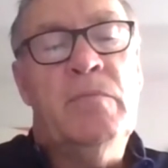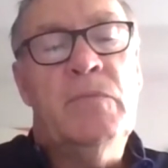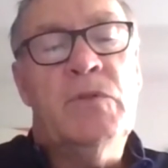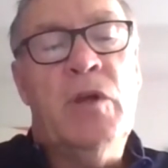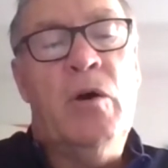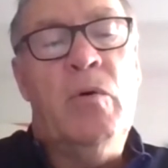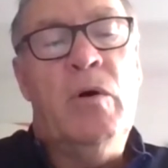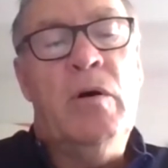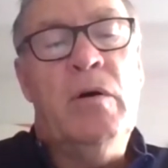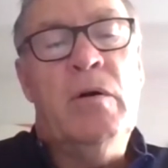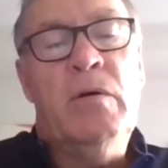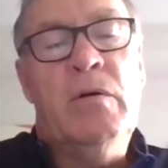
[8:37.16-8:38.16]
So
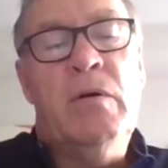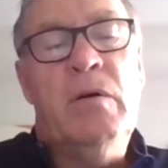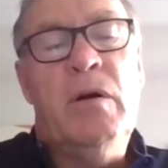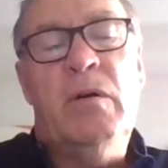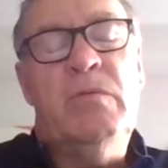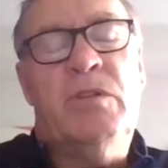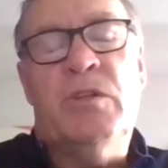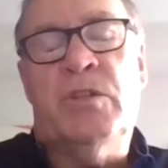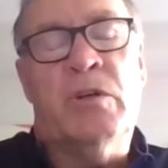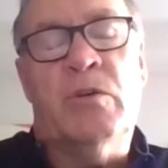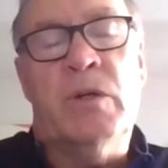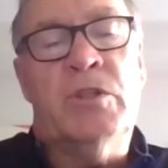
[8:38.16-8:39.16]
just
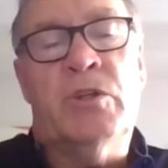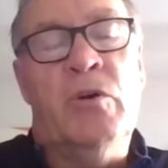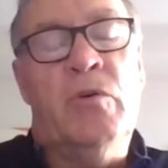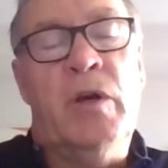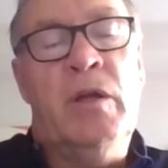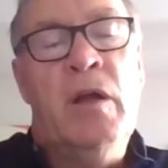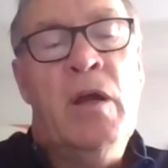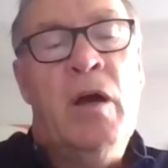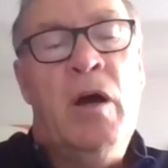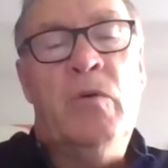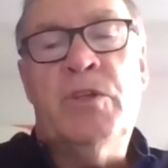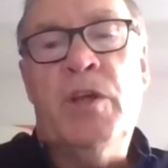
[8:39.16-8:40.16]
a quick story.
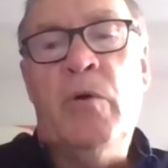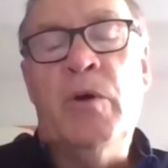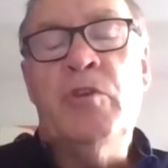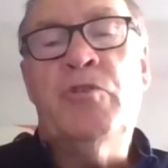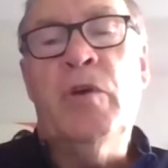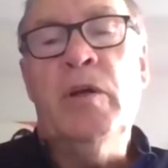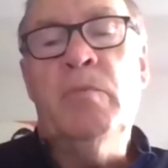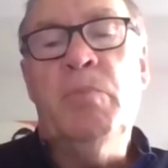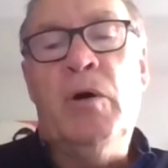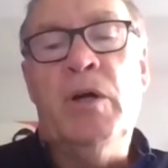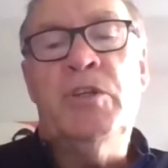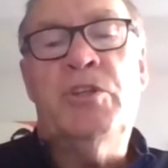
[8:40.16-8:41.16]
I was so intrigued
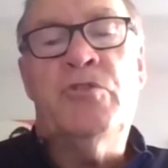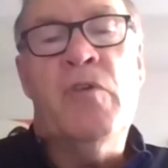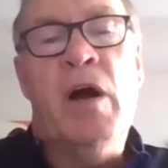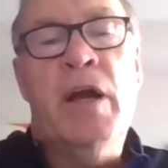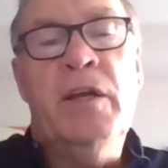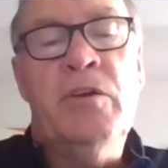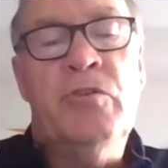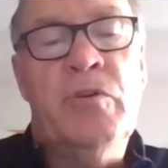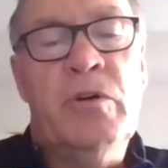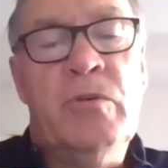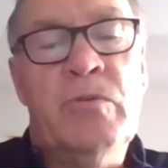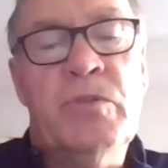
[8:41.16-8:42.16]
by his training
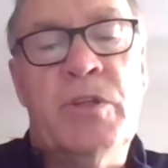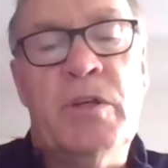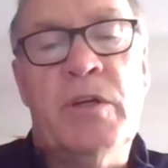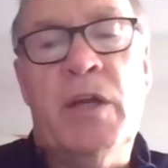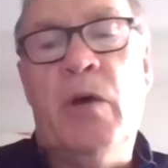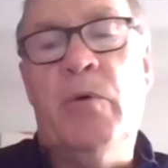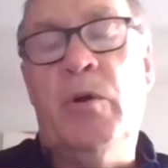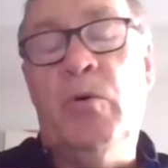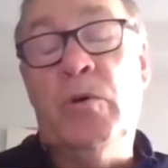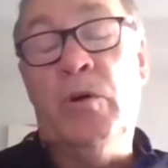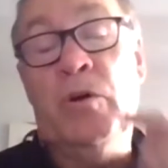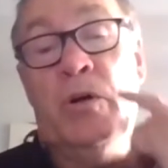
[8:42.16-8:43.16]
drills and how he
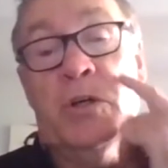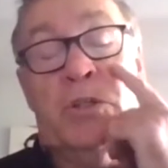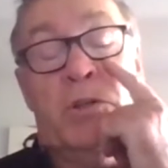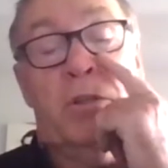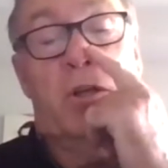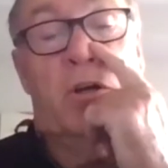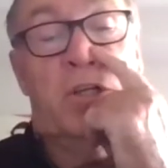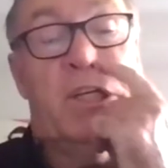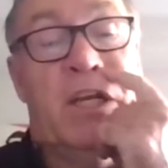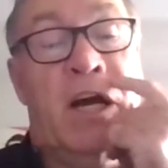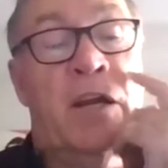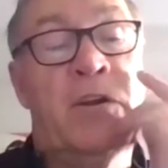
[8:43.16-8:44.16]
organised it that I
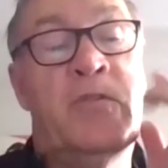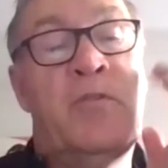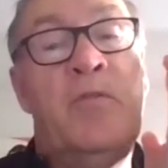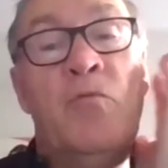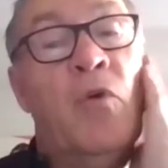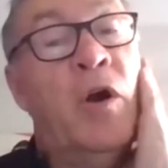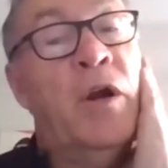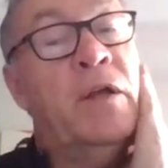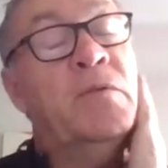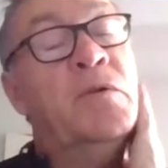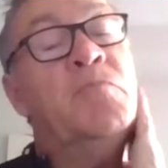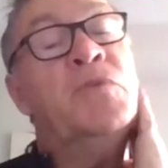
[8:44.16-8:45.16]
started
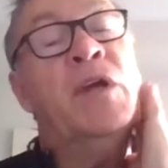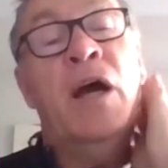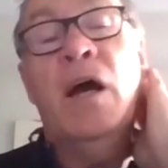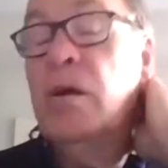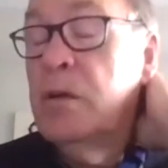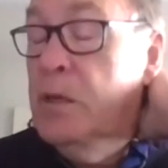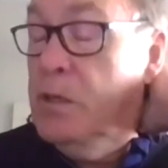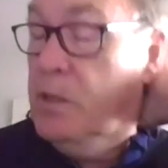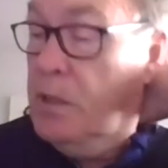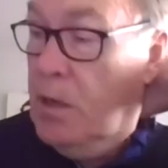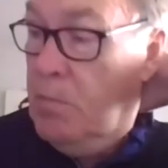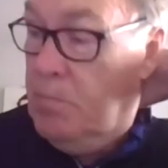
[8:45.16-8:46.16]
writing them down.
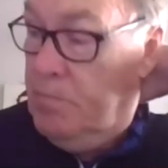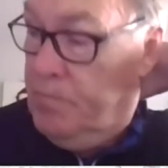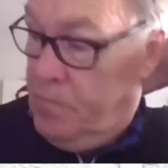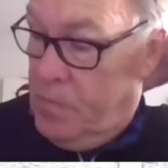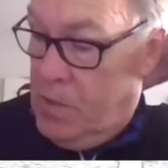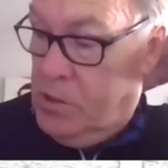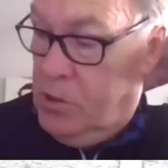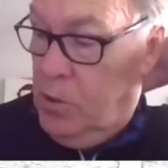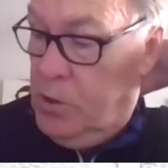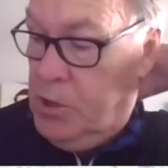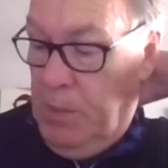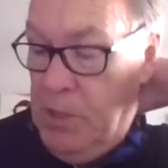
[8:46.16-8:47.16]
And so
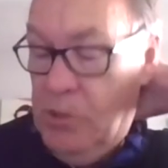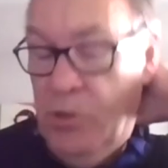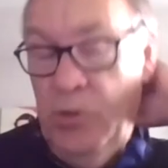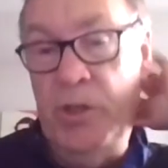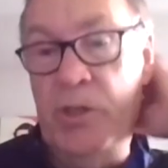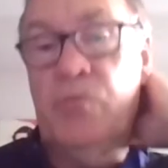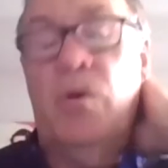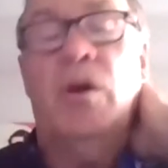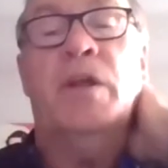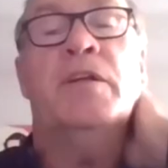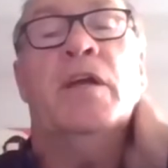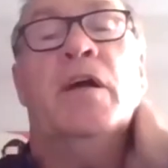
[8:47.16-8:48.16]
I spent 2 years
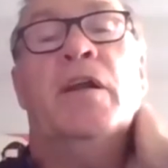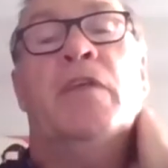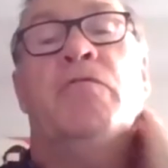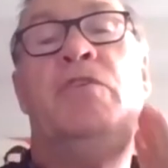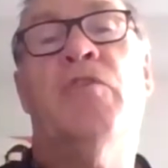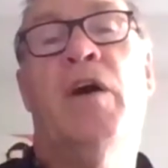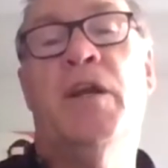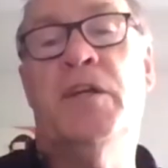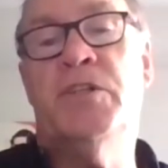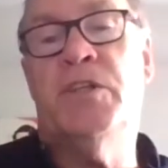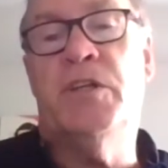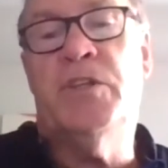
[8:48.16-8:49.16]
writing down every training
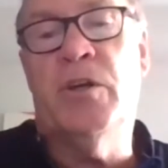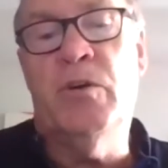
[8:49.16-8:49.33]
session.